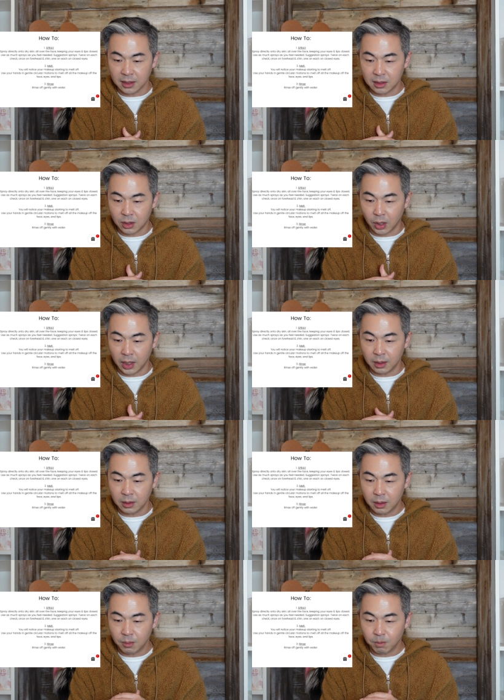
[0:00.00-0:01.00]
starting
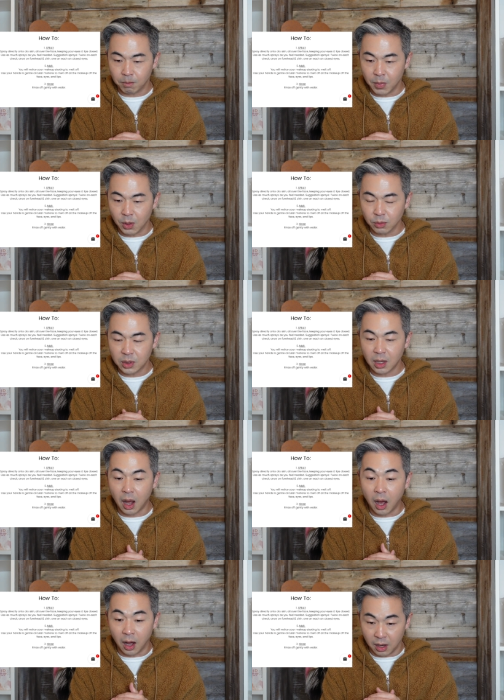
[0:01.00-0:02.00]
melt
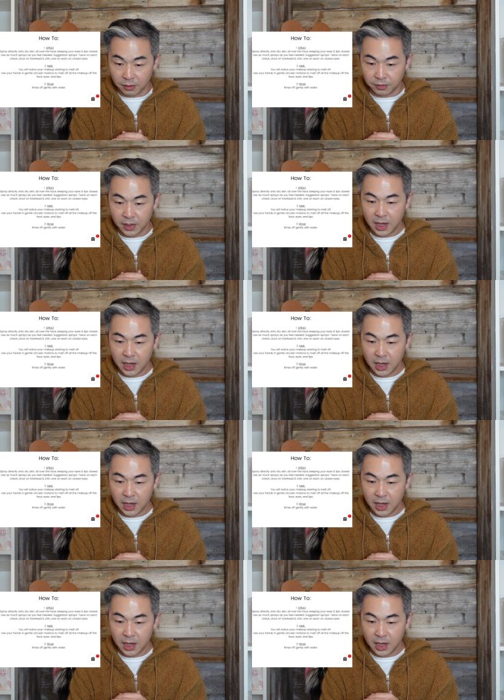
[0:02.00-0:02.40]
off